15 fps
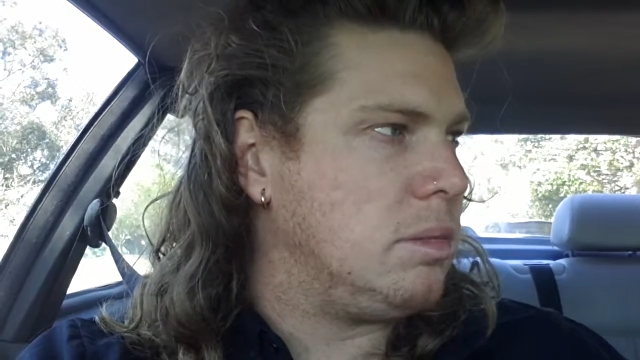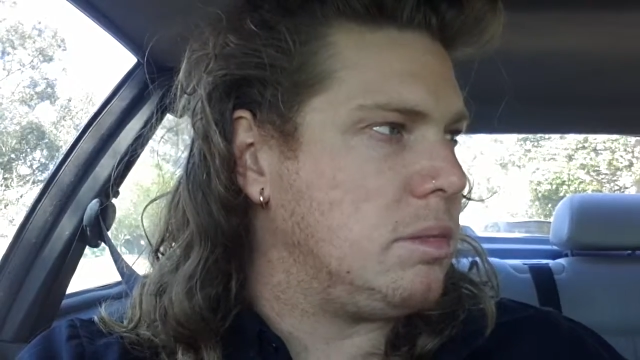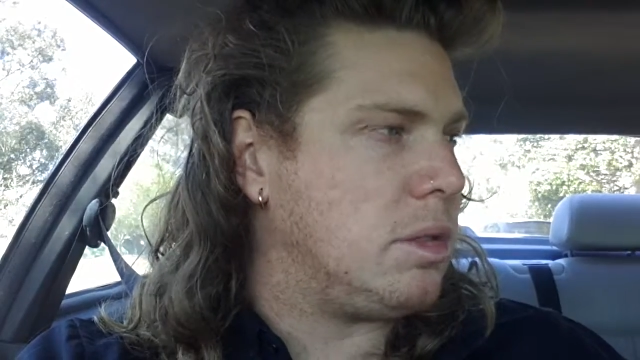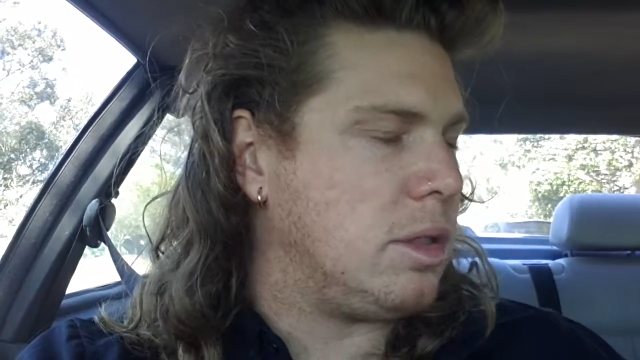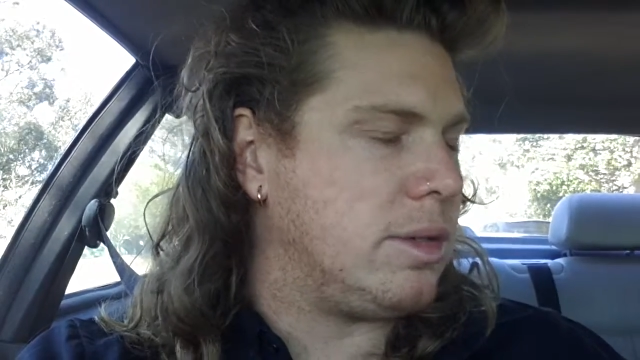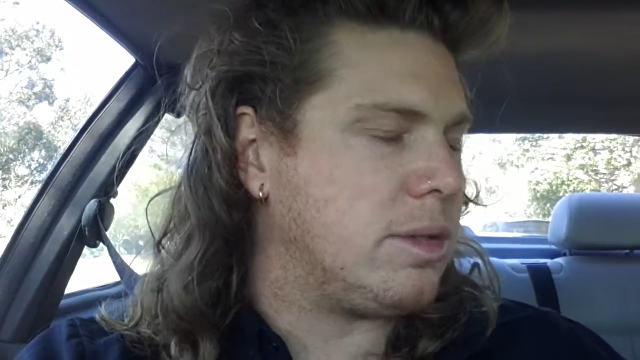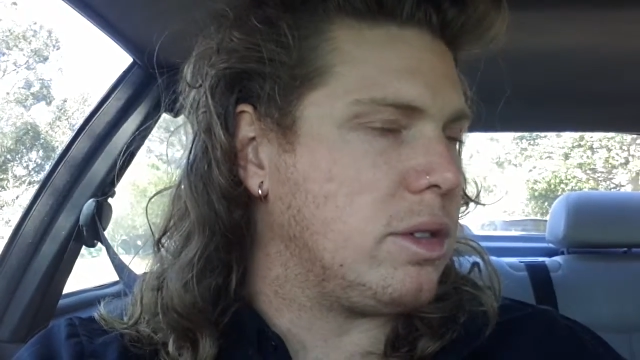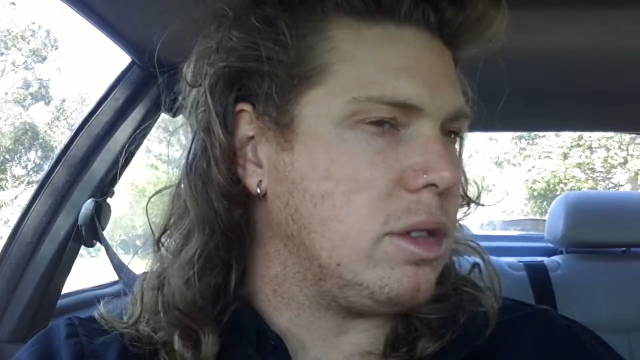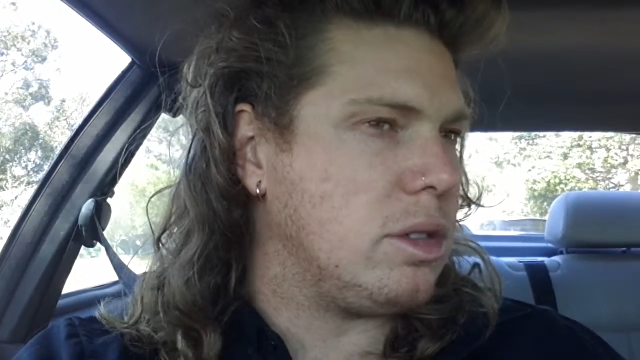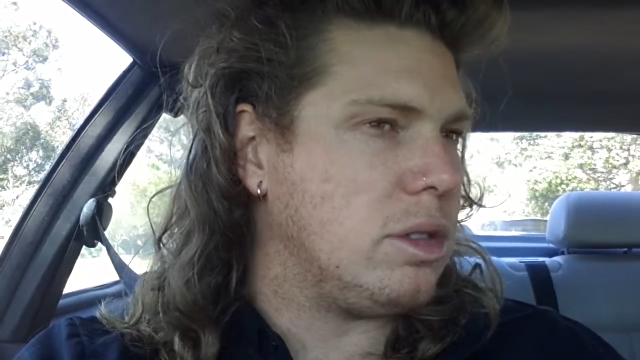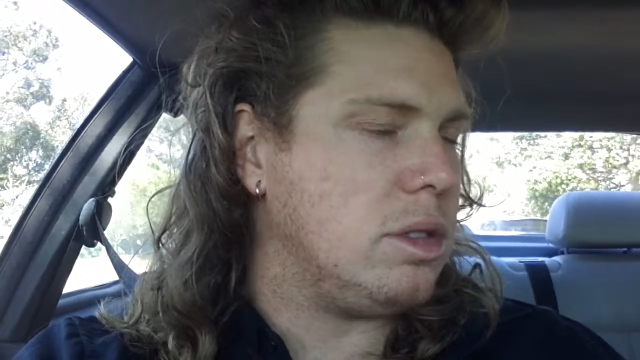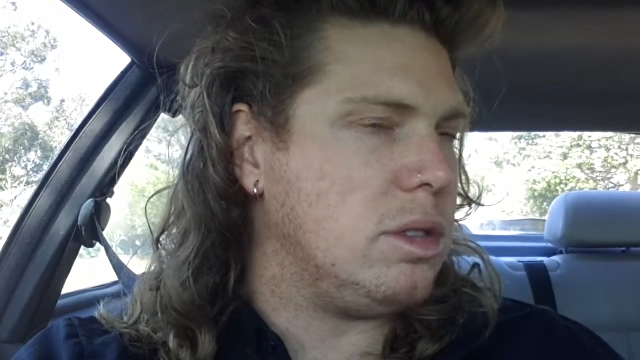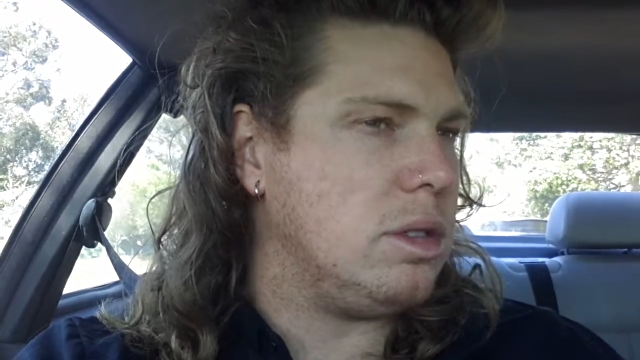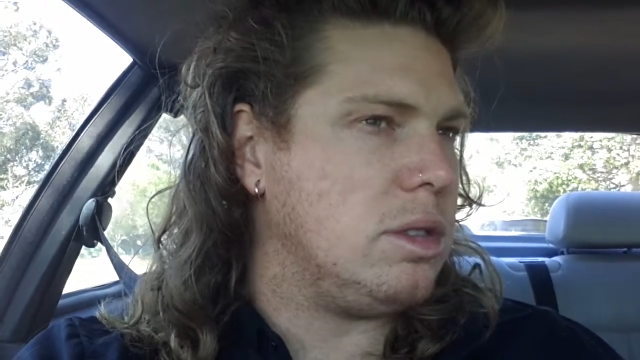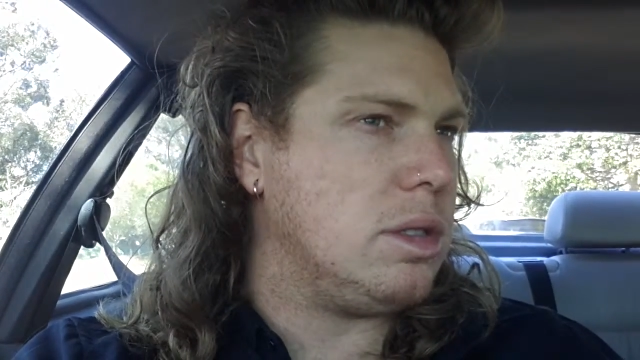but I've got
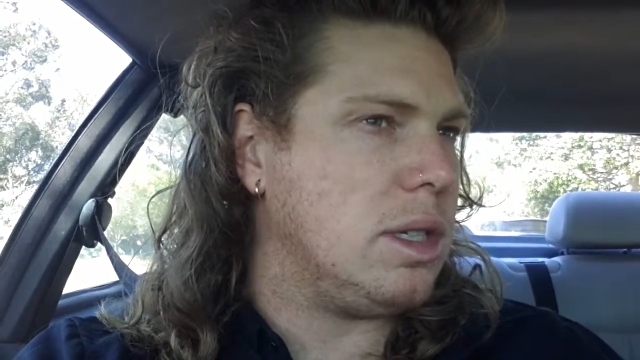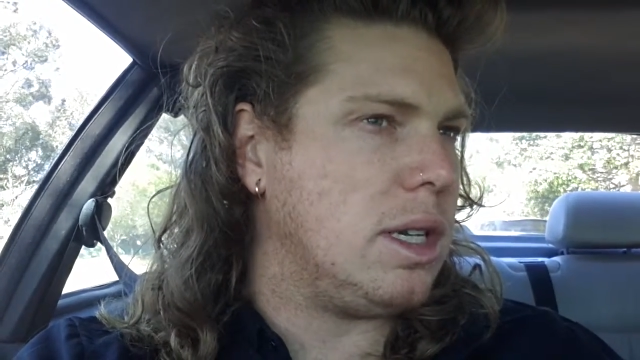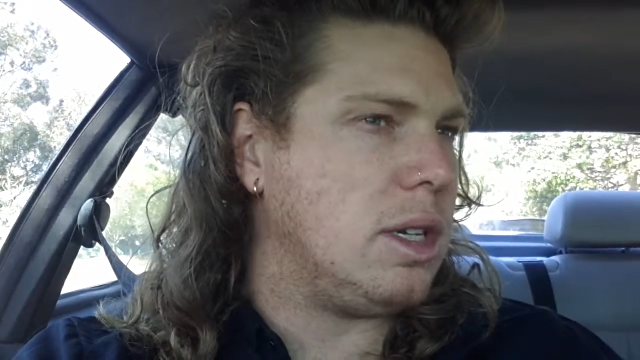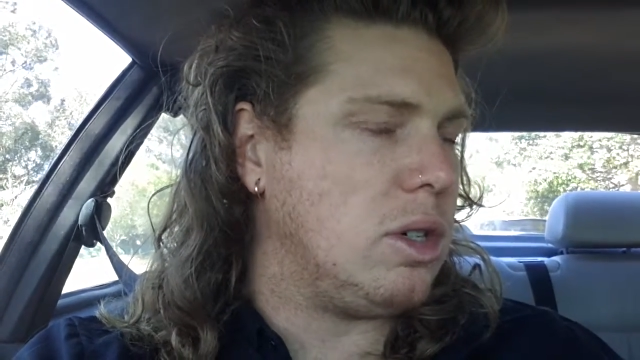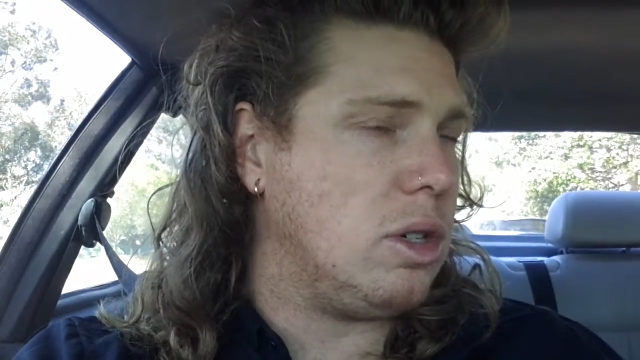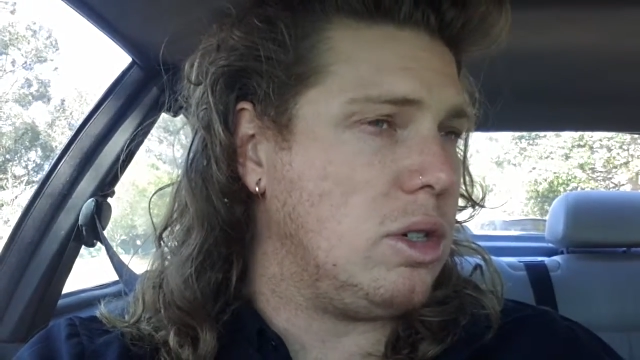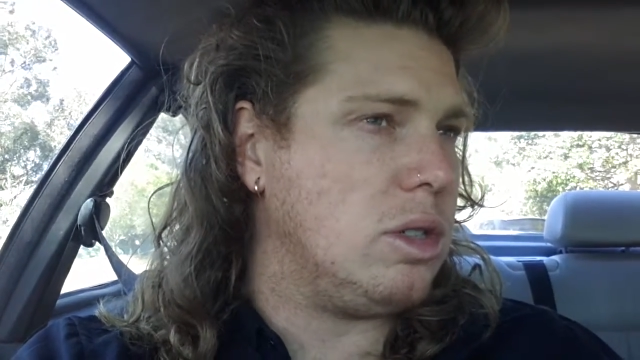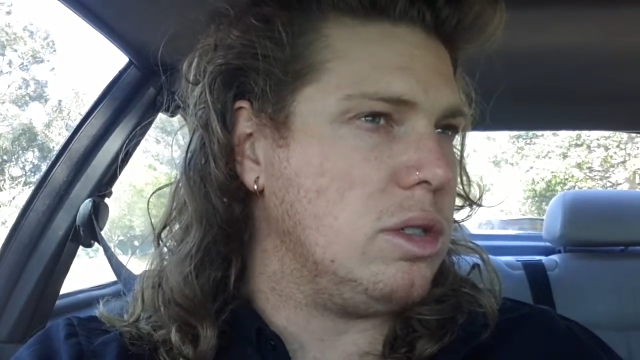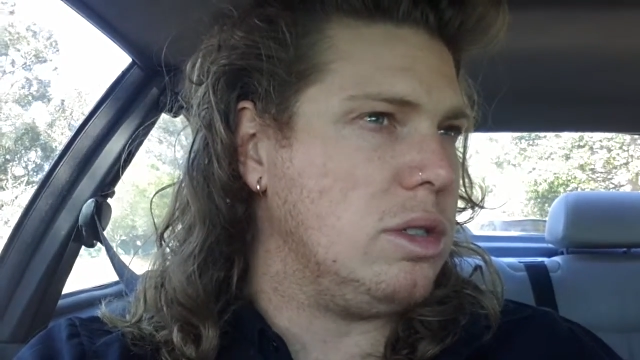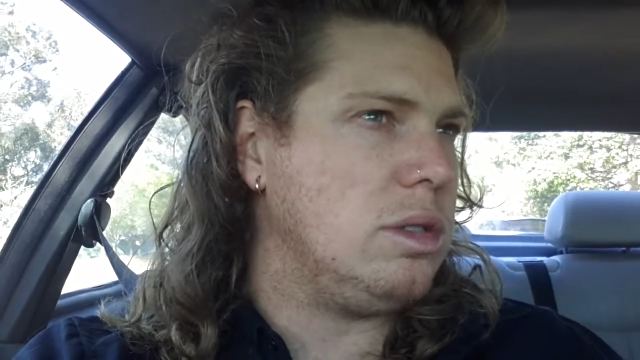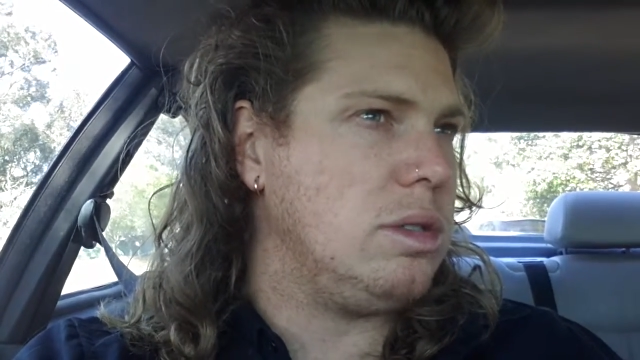Tuesday on